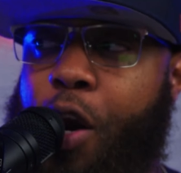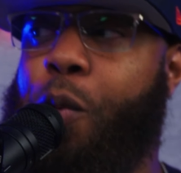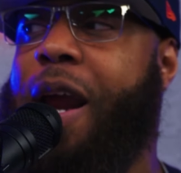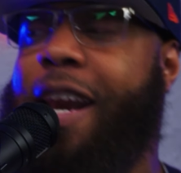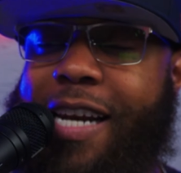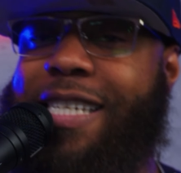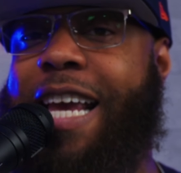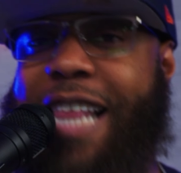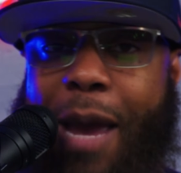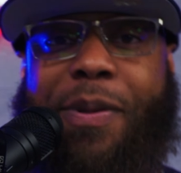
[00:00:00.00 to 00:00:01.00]
that are ready to
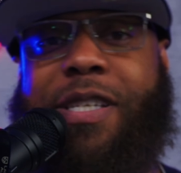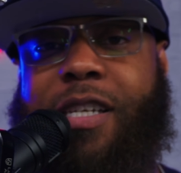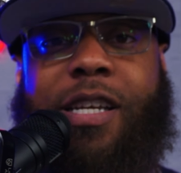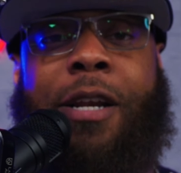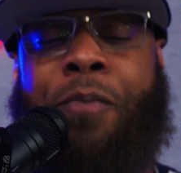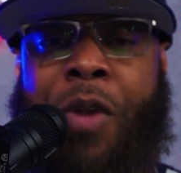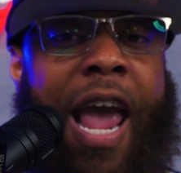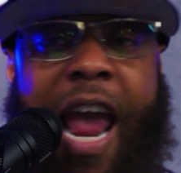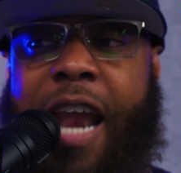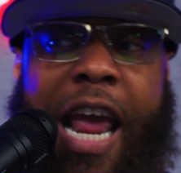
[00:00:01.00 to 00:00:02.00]
take that position,
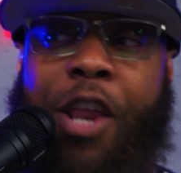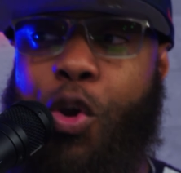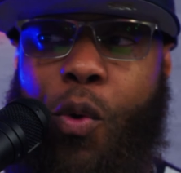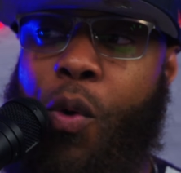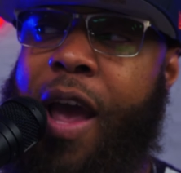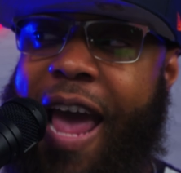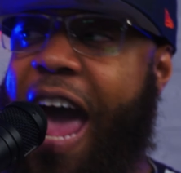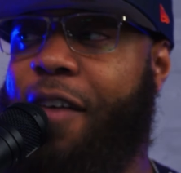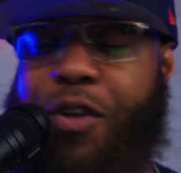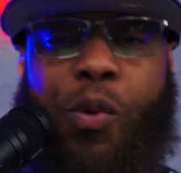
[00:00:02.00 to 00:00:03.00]
and you
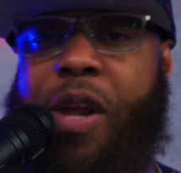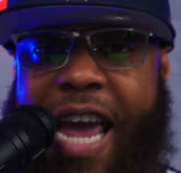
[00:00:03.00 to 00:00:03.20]
have to.